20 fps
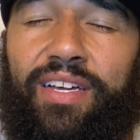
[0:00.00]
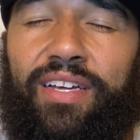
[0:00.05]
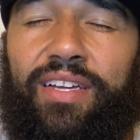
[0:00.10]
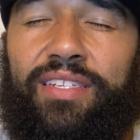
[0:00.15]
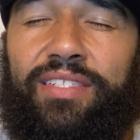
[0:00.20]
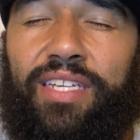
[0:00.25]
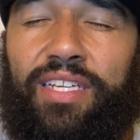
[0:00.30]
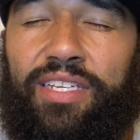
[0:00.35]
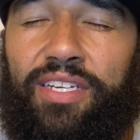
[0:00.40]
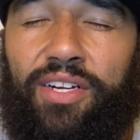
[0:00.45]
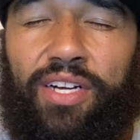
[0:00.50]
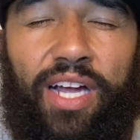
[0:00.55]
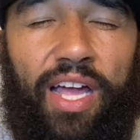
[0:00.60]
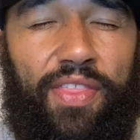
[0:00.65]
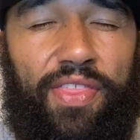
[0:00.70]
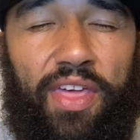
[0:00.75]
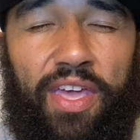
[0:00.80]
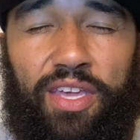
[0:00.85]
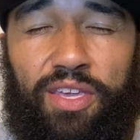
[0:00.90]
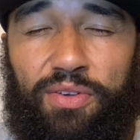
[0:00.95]
Say, dear
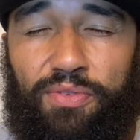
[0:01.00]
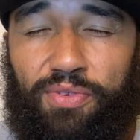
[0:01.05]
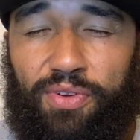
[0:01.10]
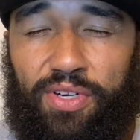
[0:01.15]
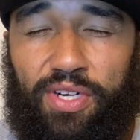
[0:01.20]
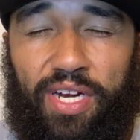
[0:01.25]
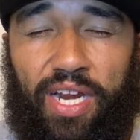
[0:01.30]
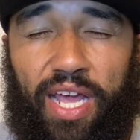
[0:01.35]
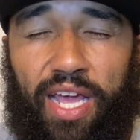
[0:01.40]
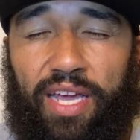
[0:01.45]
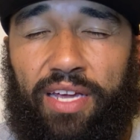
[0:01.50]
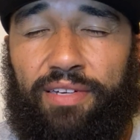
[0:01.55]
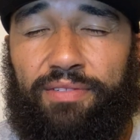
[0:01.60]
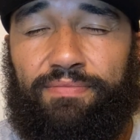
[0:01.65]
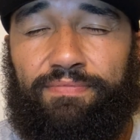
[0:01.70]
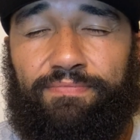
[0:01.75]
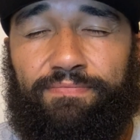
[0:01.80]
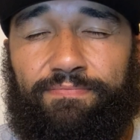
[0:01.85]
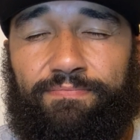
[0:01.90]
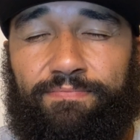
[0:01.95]
God, thank you for today.
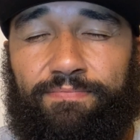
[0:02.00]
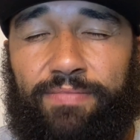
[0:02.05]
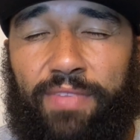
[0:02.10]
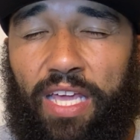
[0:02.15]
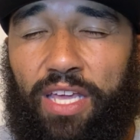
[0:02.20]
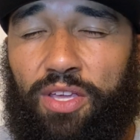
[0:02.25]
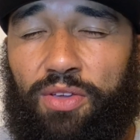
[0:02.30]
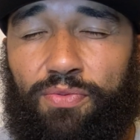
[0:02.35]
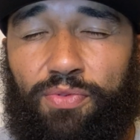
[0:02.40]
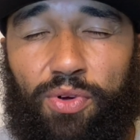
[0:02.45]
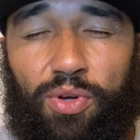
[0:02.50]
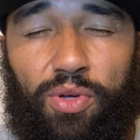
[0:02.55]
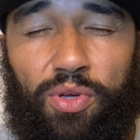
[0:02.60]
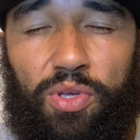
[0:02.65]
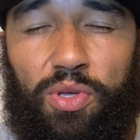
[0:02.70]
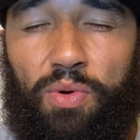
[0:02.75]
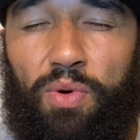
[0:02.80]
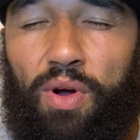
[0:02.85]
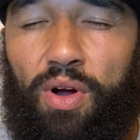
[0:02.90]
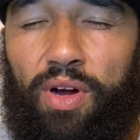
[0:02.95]
Thank you for who
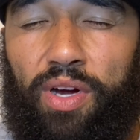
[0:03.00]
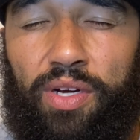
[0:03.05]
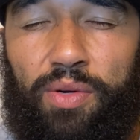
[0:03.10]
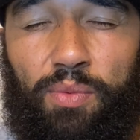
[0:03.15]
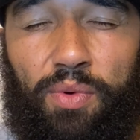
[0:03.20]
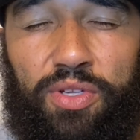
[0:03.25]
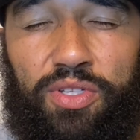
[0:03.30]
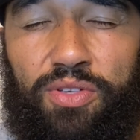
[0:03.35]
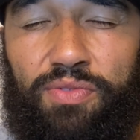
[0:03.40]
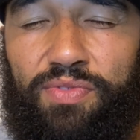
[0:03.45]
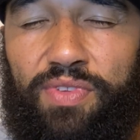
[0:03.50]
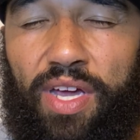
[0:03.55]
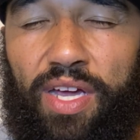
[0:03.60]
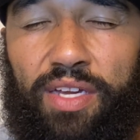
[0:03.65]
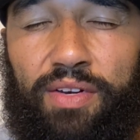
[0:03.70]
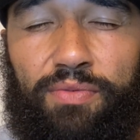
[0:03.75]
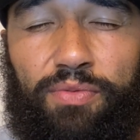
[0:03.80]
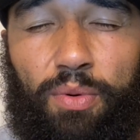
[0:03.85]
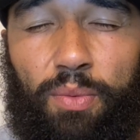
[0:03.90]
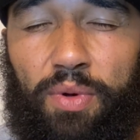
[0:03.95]
you are and what you've
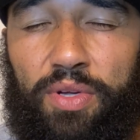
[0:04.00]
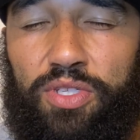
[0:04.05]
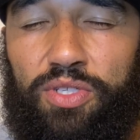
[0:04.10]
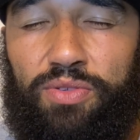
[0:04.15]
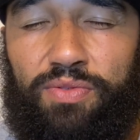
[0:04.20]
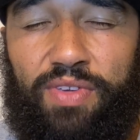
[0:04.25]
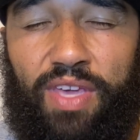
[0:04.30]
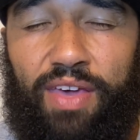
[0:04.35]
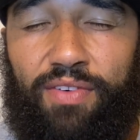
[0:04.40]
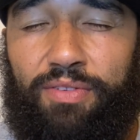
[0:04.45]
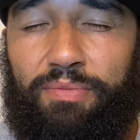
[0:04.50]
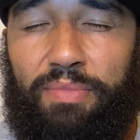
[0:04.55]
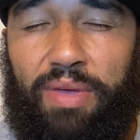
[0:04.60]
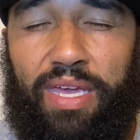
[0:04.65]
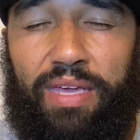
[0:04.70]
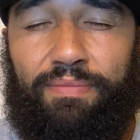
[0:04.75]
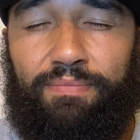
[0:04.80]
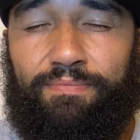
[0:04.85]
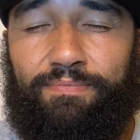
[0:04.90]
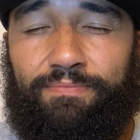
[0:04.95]
done, for what you've given
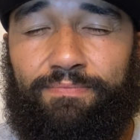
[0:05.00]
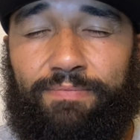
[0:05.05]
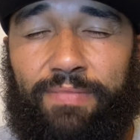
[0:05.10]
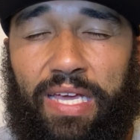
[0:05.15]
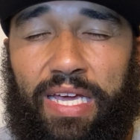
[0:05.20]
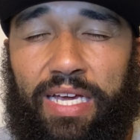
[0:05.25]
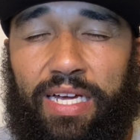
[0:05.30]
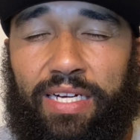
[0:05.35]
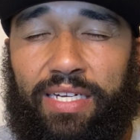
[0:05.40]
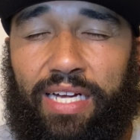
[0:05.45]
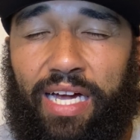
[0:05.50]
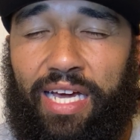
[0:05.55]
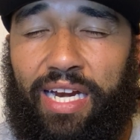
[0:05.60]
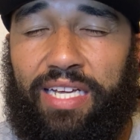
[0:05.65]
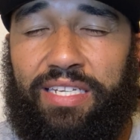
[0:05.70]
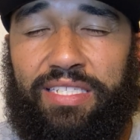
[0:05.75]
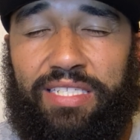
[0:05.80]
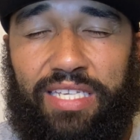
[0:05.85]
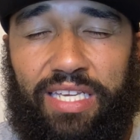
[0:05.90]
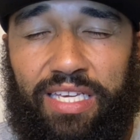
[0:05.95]
me. God, I
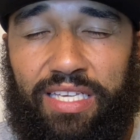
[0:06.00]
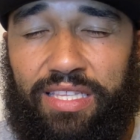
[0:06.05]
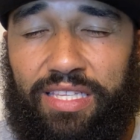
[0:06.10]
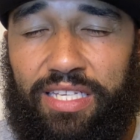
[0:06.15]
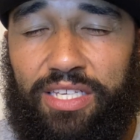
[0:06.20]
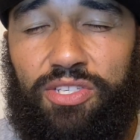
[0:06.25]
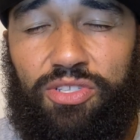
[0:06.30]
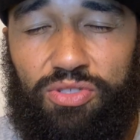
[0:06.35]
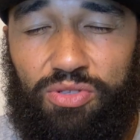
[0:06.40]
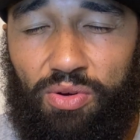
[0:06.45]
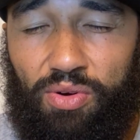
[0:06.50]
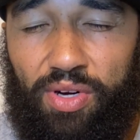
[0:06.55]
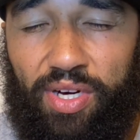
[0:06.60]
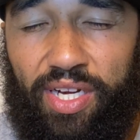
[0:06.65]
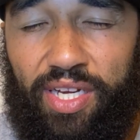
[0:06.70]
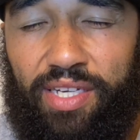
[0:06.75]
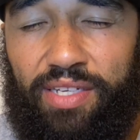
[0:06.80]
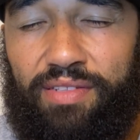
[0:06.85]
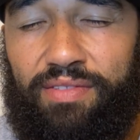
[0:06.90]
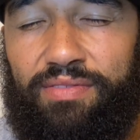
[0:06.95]
see in this
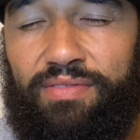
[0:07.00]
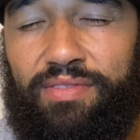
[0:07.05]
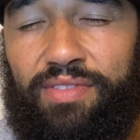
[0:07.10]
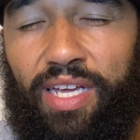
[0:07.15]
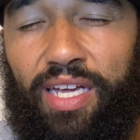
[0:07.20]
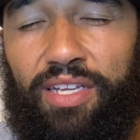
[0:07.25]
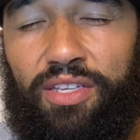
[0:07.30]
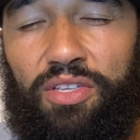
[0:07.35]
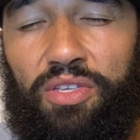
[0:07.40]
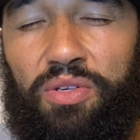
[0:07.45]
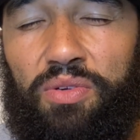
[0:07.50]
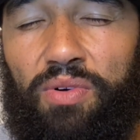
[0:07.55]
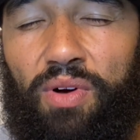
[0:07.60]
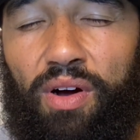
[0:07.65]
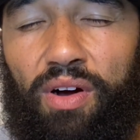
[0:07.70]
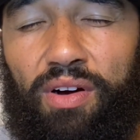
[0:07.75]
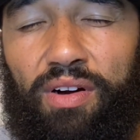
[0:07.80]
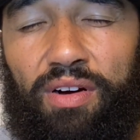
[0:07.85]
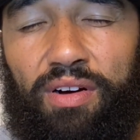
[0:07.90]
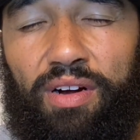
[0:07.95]
story that you
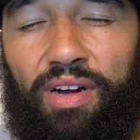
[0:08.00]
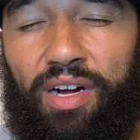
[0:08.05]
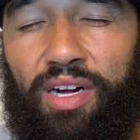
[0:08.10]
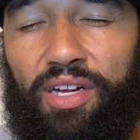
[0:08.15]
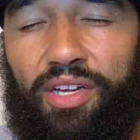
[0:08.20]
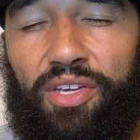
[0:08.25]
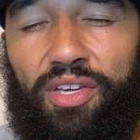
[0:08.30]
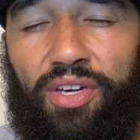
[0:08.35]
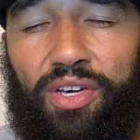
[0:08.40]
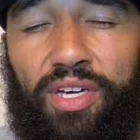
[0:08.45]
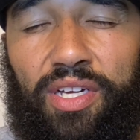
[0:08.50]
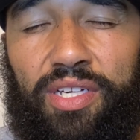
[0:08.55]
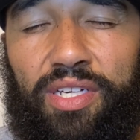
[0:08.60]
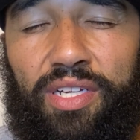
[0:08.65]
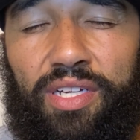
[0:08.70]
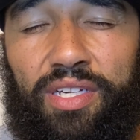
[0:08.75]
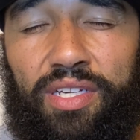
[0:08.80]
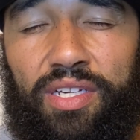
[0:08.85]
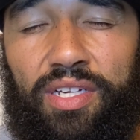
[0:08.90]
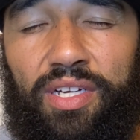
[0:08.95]
are a
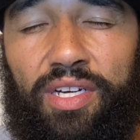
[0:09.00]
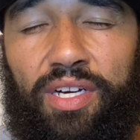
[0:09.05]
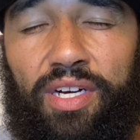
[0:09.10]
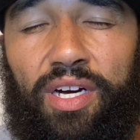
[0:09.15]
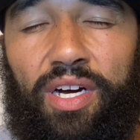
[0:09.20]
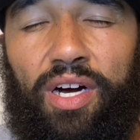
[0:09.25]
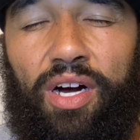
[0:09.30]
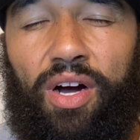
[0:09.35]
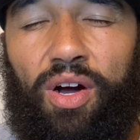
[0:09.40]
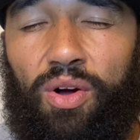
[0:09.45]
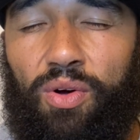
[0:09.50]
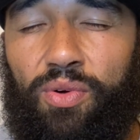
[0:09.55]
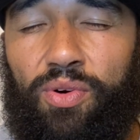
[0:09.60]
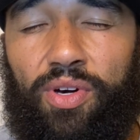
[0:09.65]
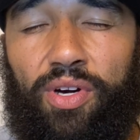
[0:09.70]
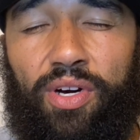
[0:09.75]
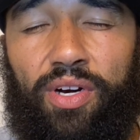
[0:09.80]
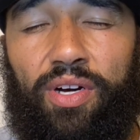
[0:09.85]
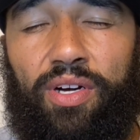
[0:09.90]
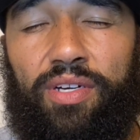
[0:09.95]
good
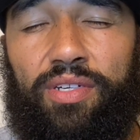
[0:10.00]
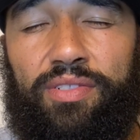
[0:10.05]
owner,